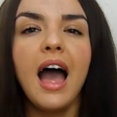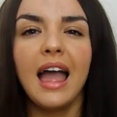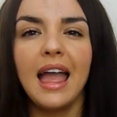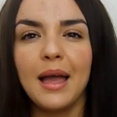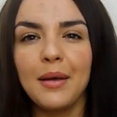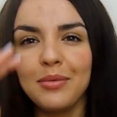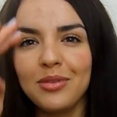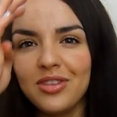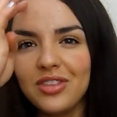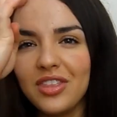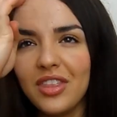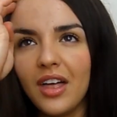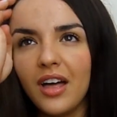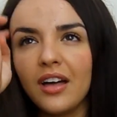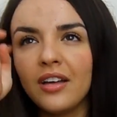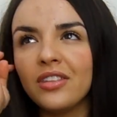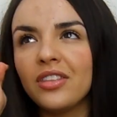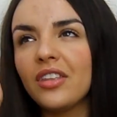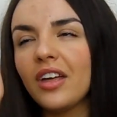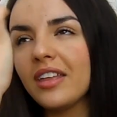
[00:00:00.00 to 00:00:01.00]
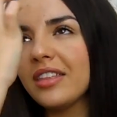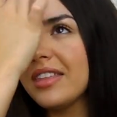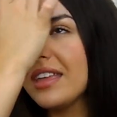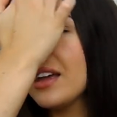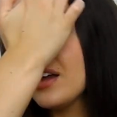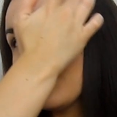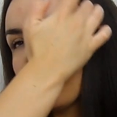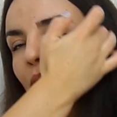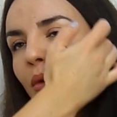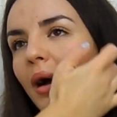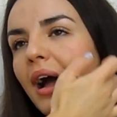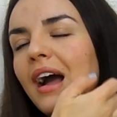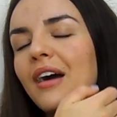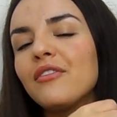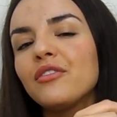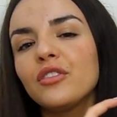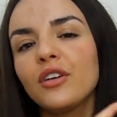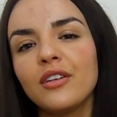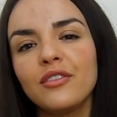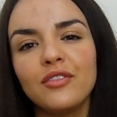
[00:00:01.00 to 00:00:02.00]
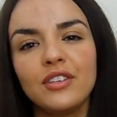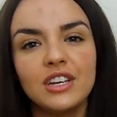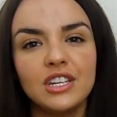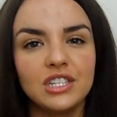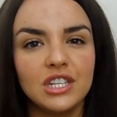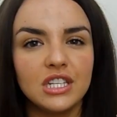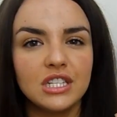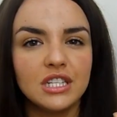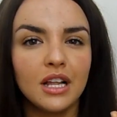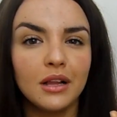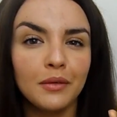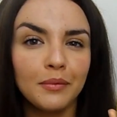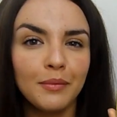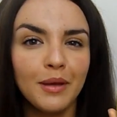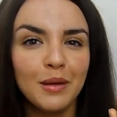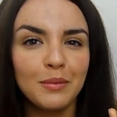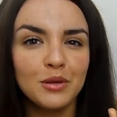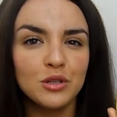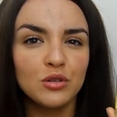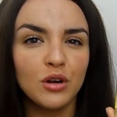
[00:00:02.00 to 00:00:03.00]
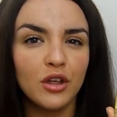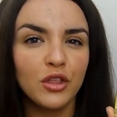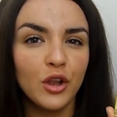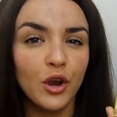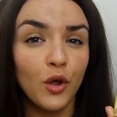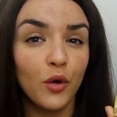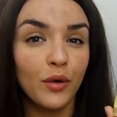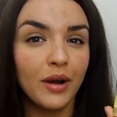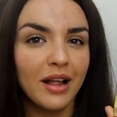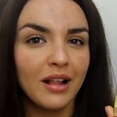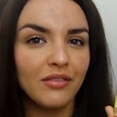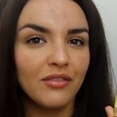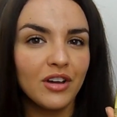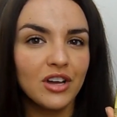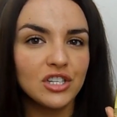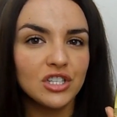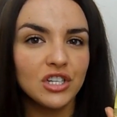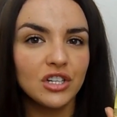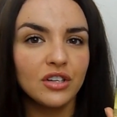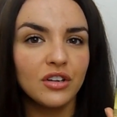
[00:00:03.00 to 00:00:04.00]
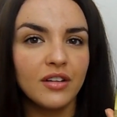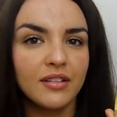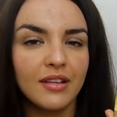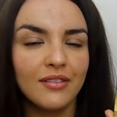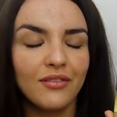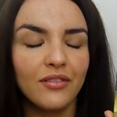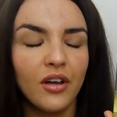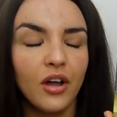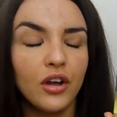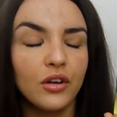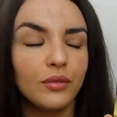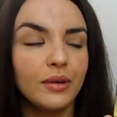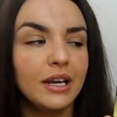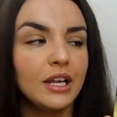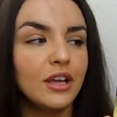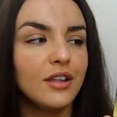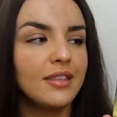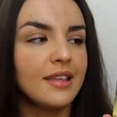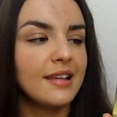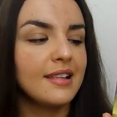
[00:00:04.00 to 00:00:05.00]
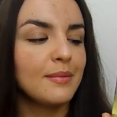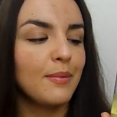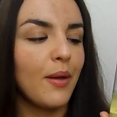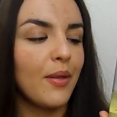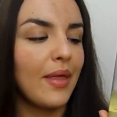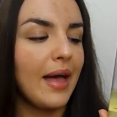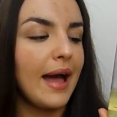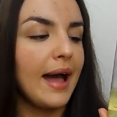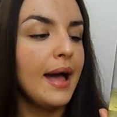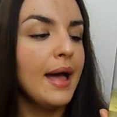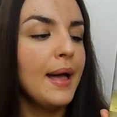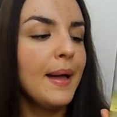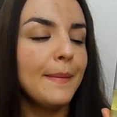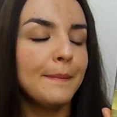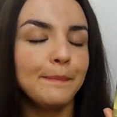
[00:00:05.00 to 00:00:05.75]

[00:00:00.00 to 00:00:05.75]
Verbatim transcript: I am I think after I finish this, I'll maybe try the L'Oreal version because I've heard really good things about that.